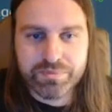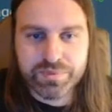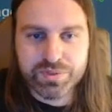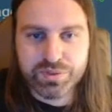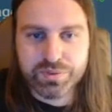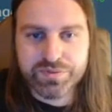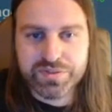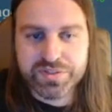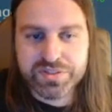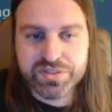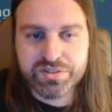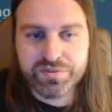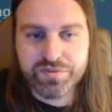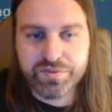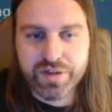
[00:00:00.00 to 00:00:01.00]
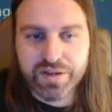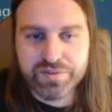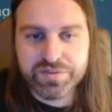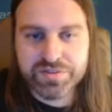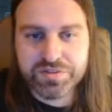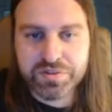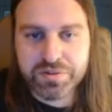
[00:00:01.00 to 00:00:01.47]
So if this is a
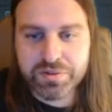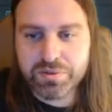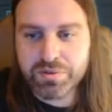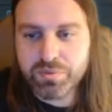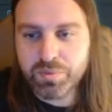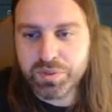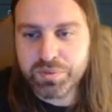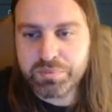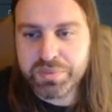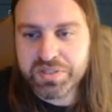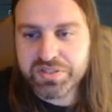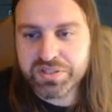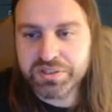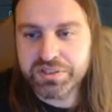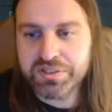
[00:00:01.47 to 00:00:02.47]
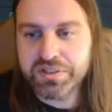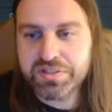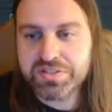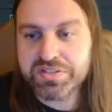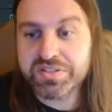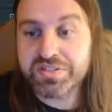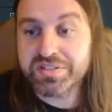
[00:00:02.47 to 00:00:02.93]
5-star, what it basically does
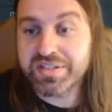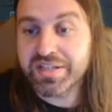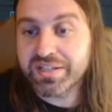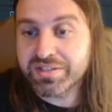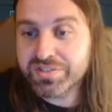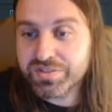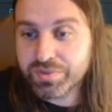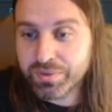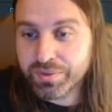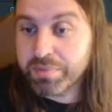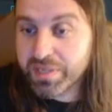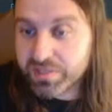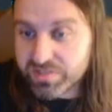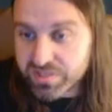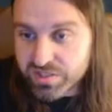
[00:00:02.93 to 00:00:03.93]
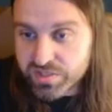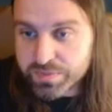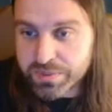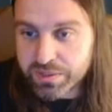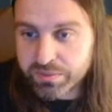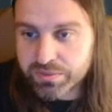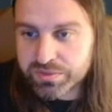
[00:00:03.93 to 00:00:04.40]
is it takes your base
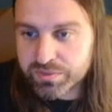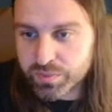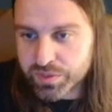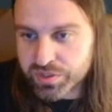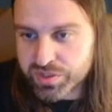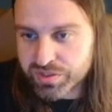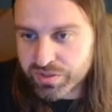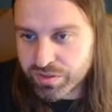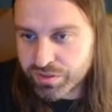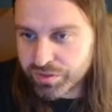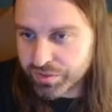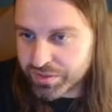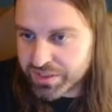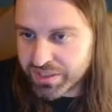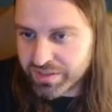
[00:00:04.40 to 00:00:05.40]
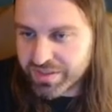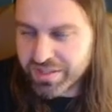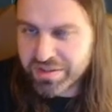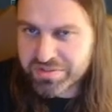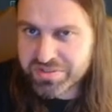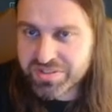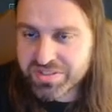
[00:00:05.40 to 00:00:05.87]
HP, which is
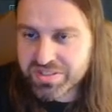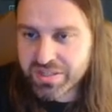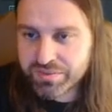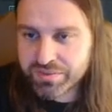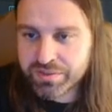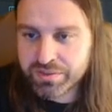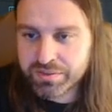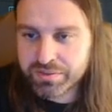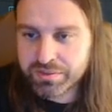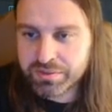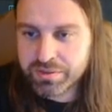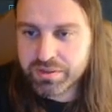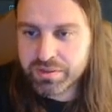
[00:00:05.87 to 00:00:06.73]
13,700,